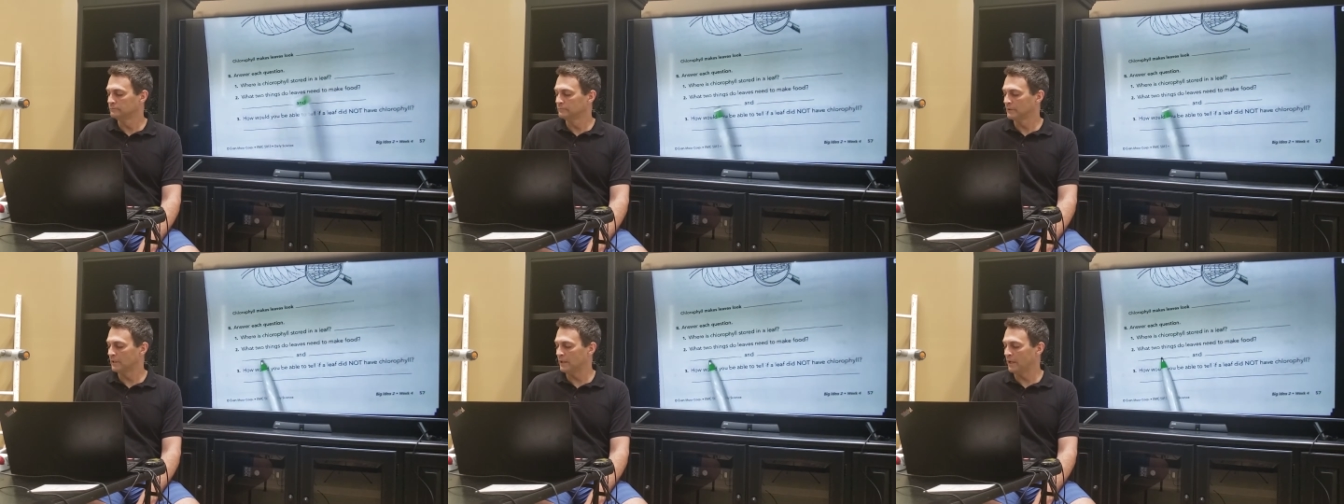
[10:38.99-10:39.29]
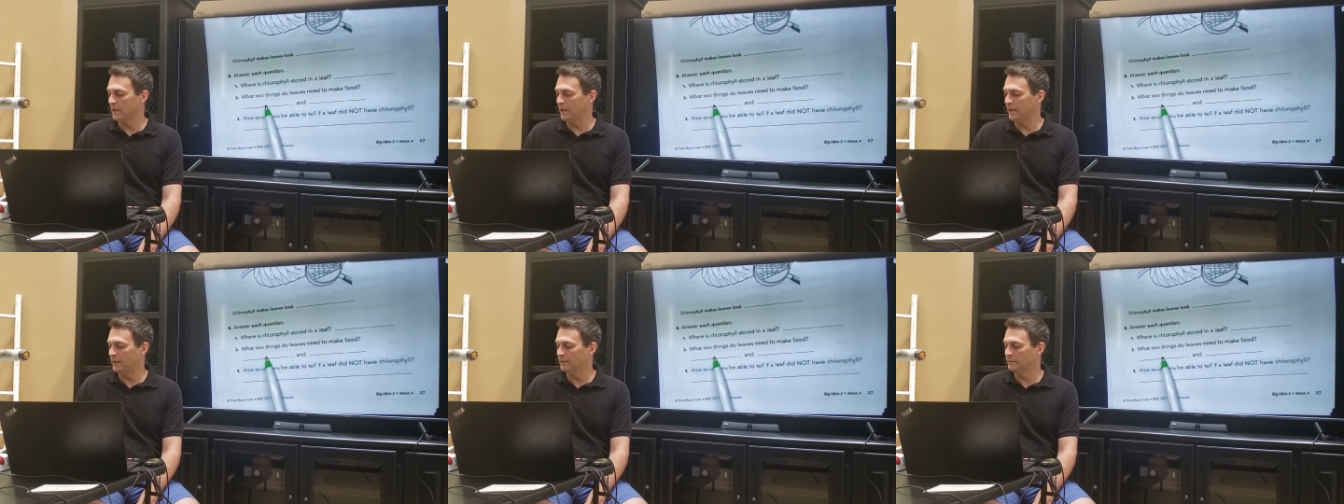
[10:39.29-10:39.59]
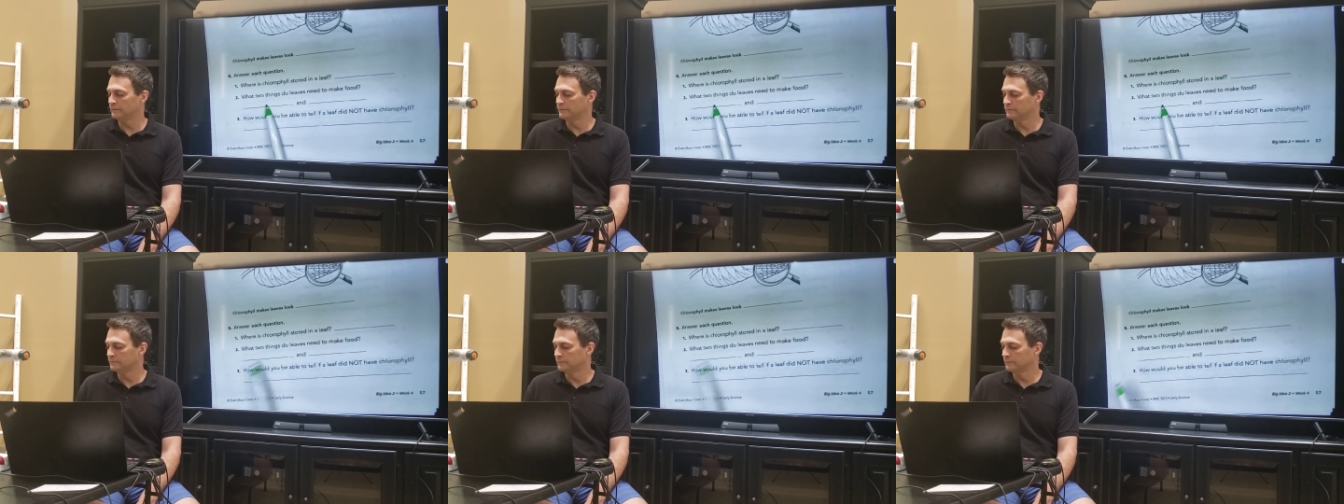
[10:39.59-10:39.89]

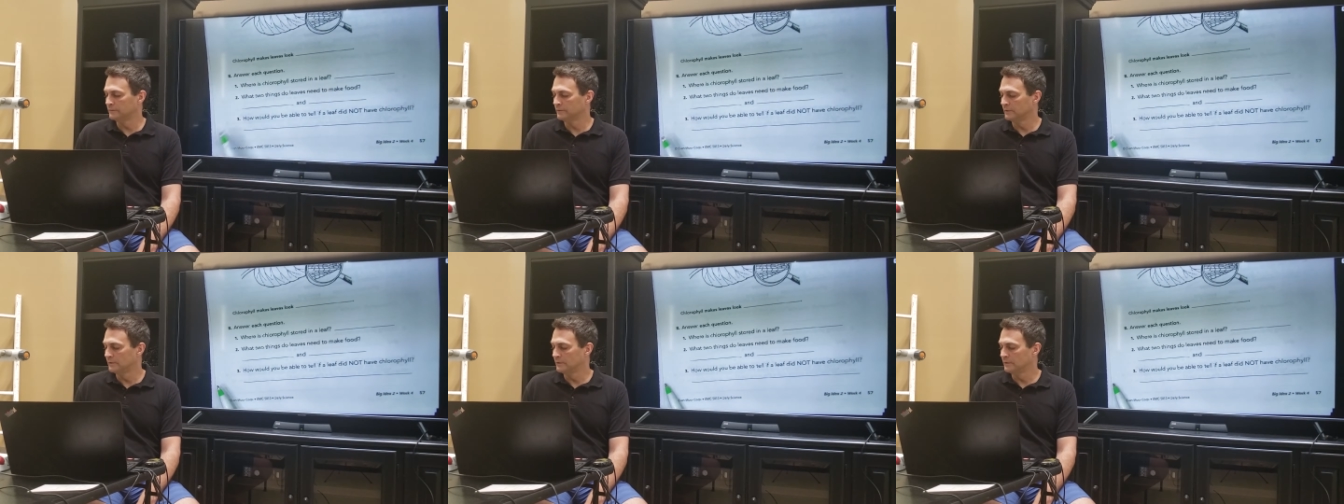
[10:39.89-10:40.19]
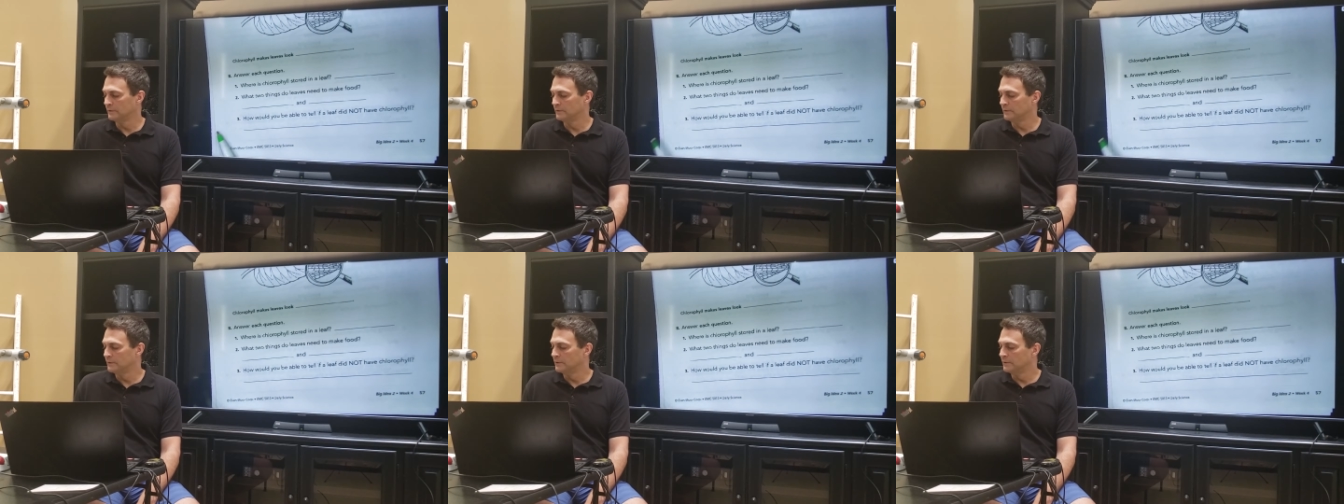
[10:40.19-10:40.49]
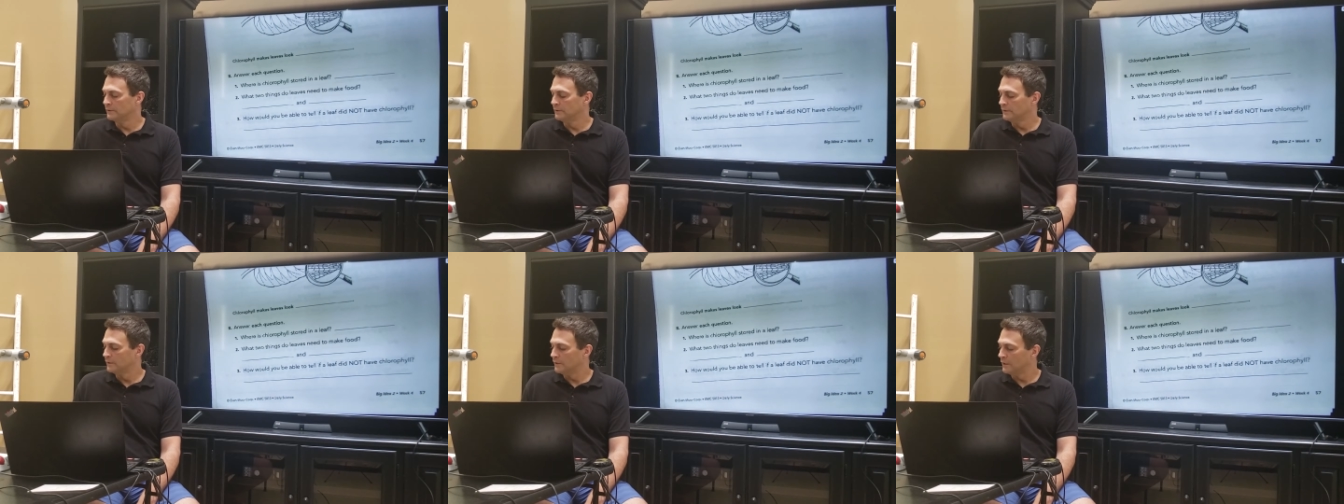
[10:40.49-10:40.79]
Okay,
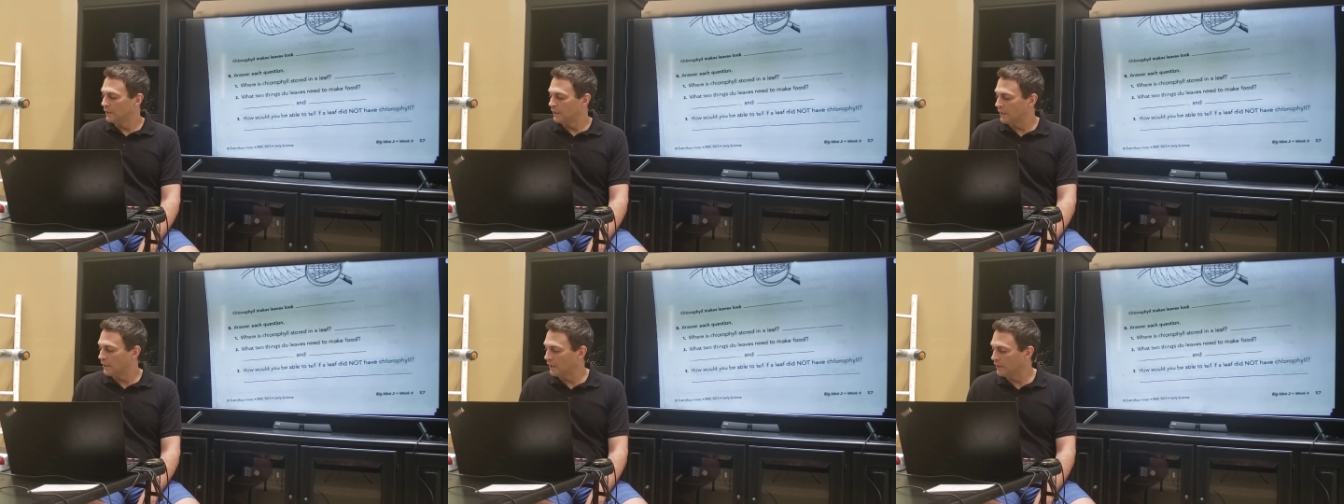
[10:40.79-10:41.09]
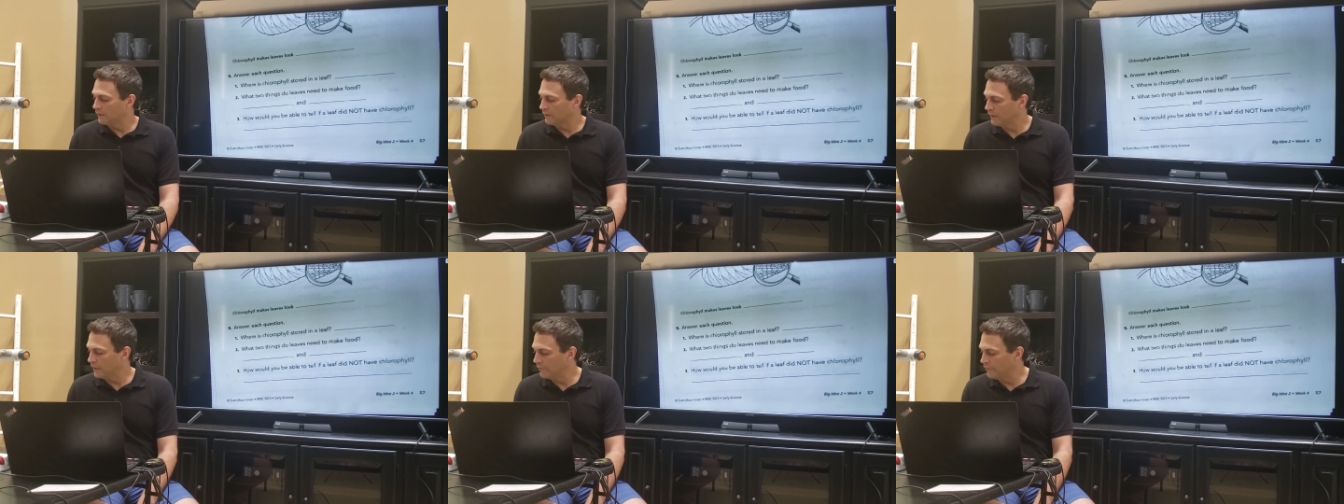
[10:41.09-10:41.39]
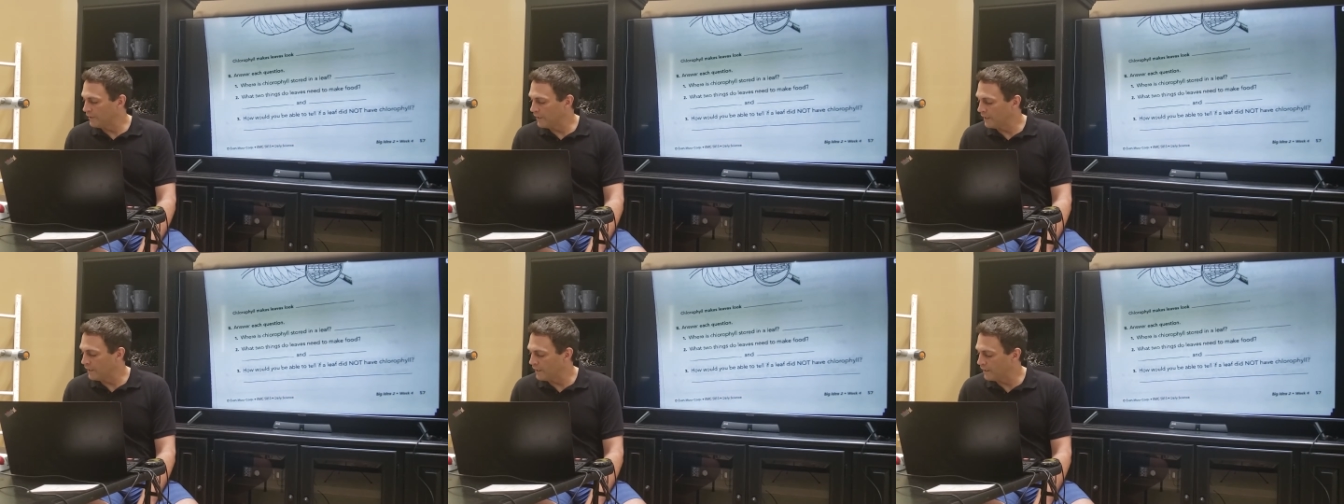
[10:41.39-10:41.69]
I'll give
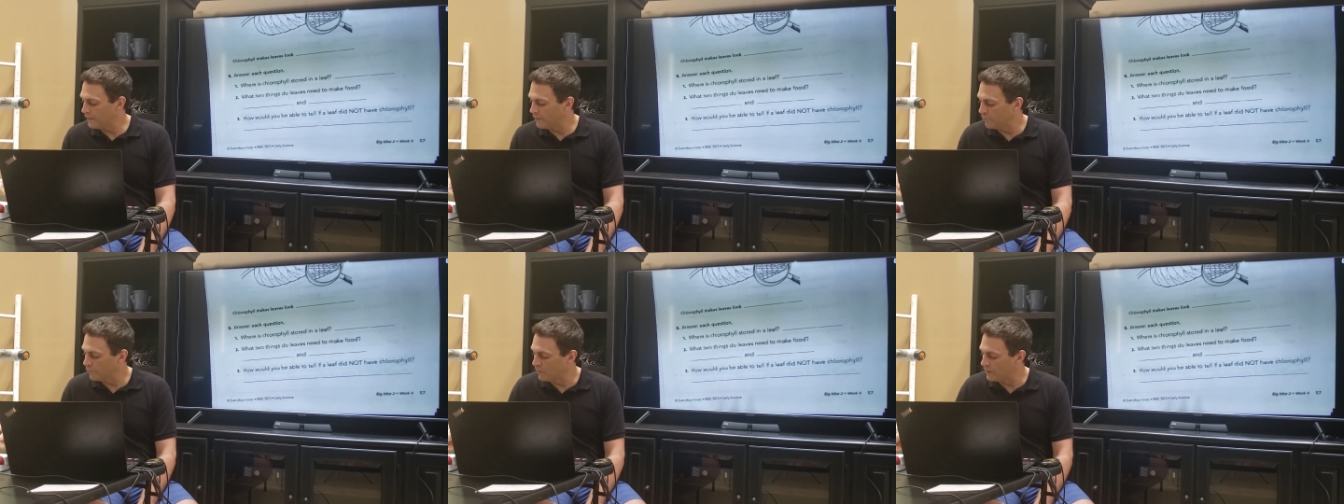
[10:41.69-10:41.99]
you a hint.